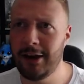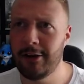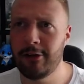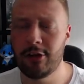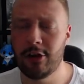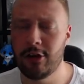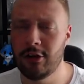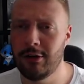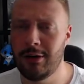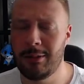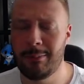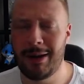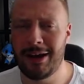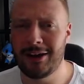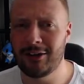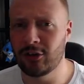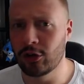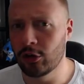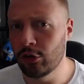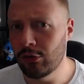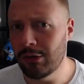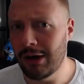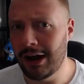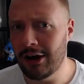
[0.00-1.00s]
know, about
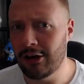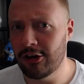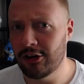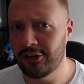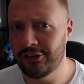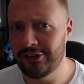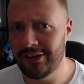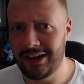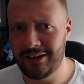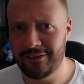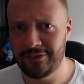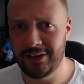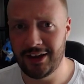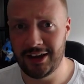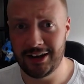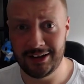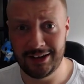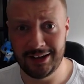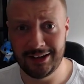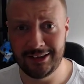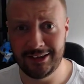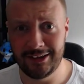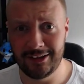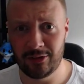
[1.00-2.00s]
2 hours after I
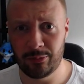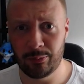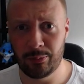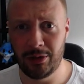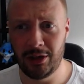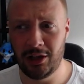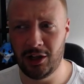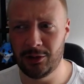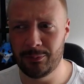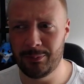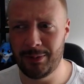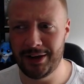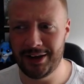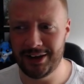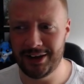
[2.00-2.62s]
did this build, but it